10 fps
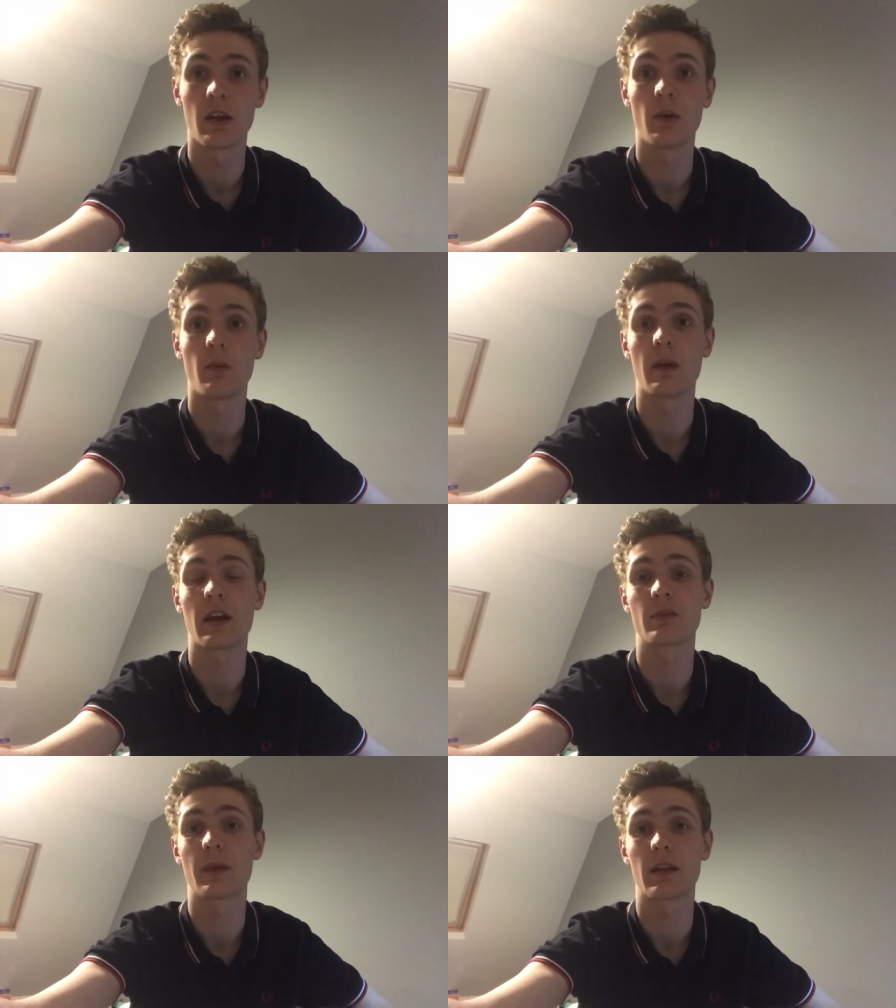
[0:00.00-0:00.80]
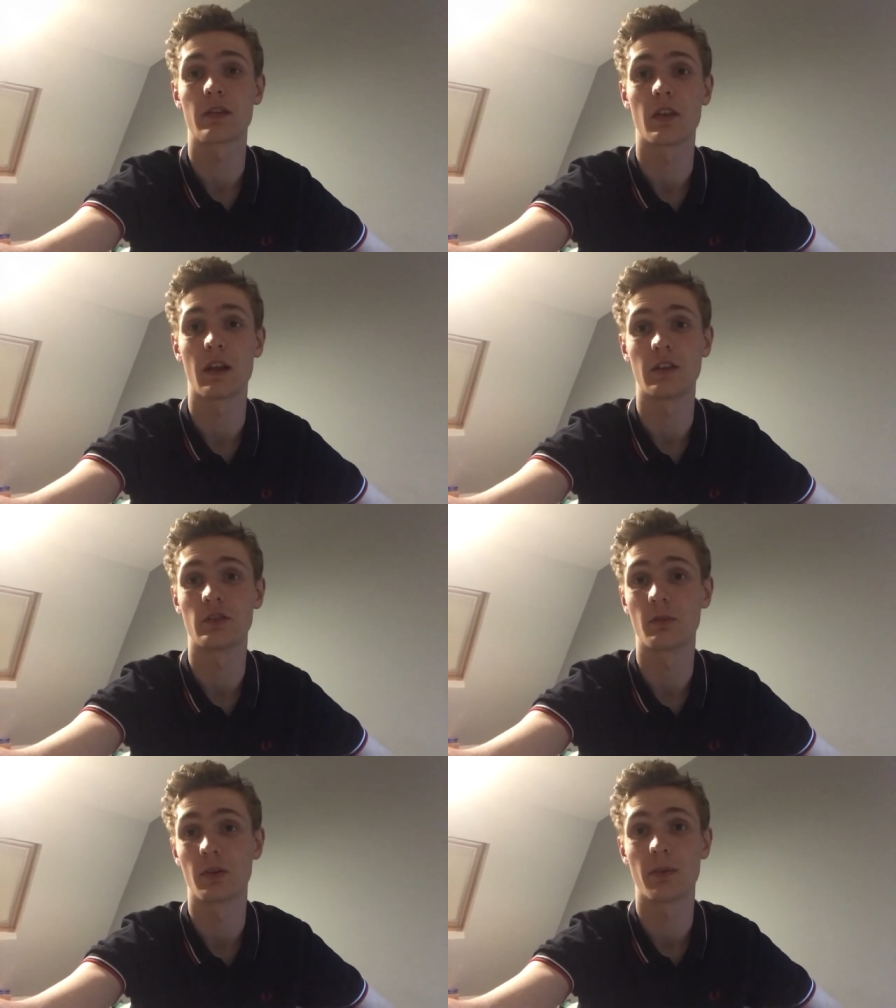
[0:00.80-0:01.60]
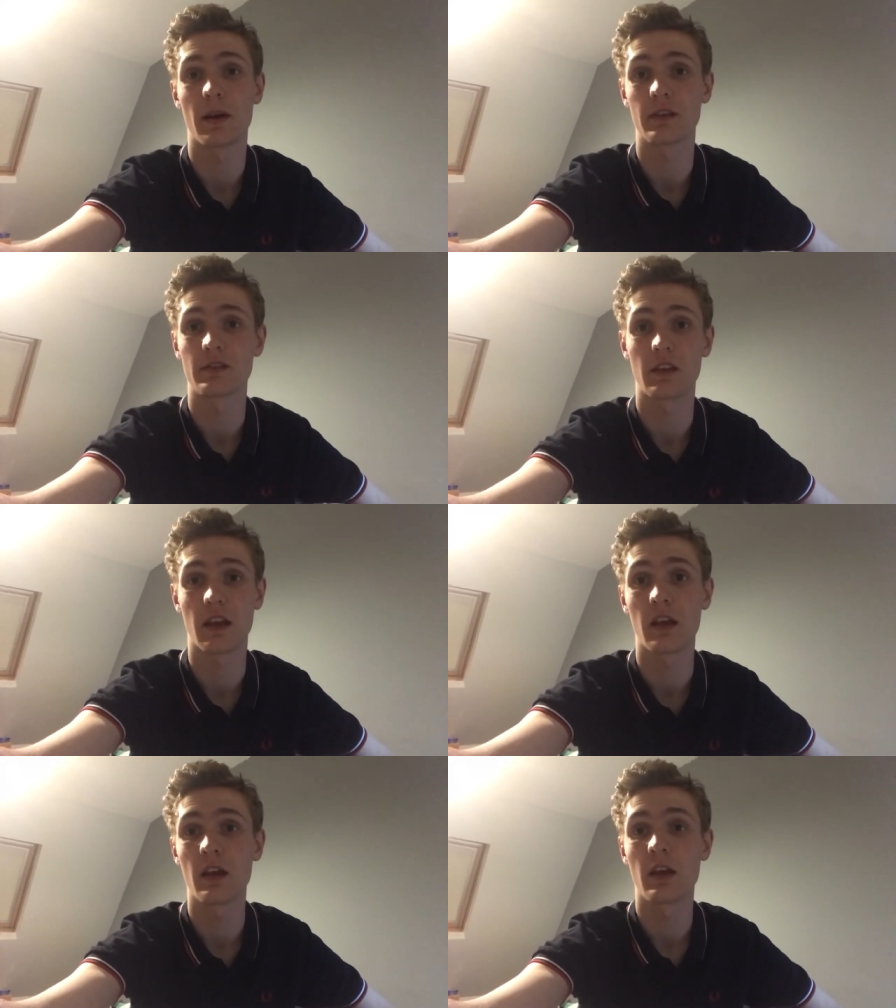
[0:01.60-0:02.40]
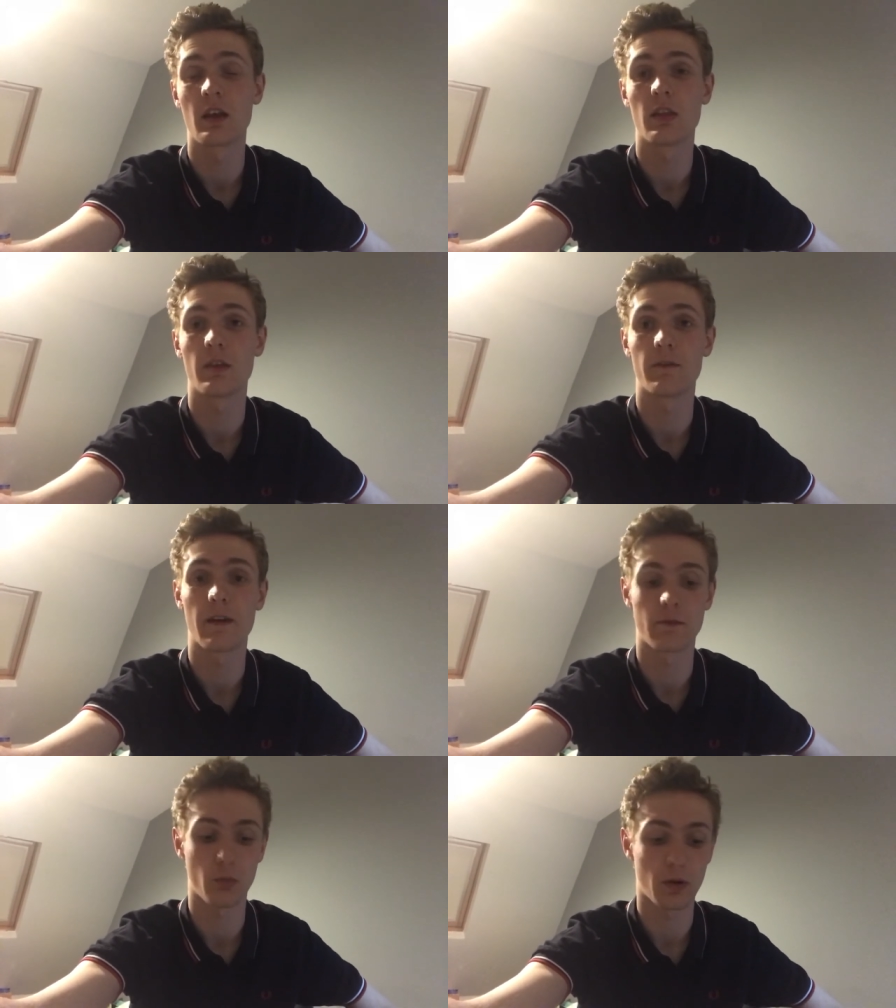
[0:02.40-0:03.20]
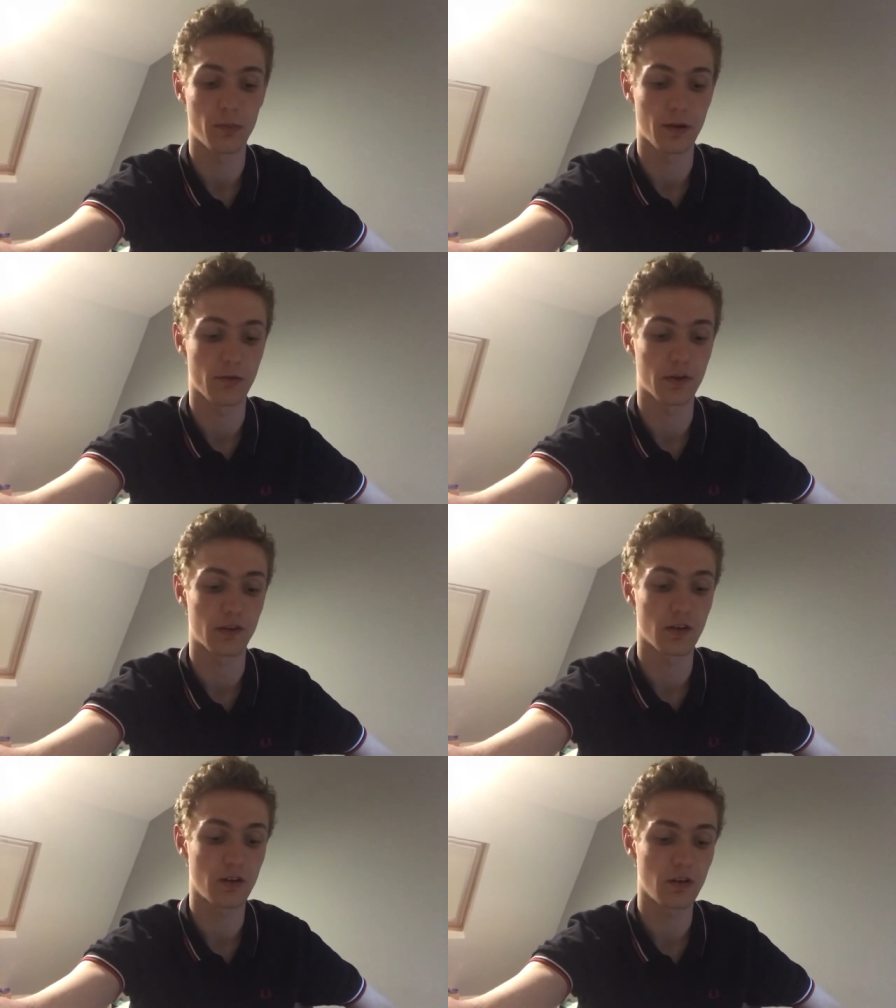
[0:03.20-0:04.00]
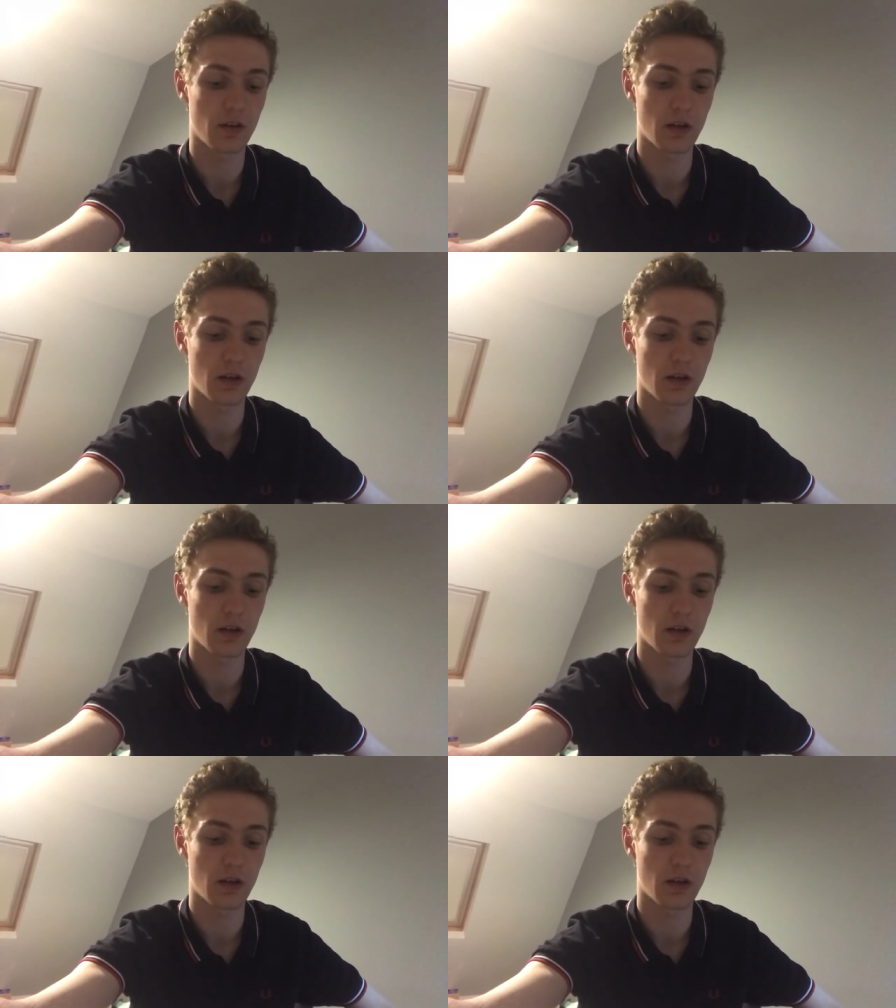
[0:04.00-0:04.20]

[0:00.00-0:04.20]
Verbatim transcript: we expect that in some capacity the favour will be returned.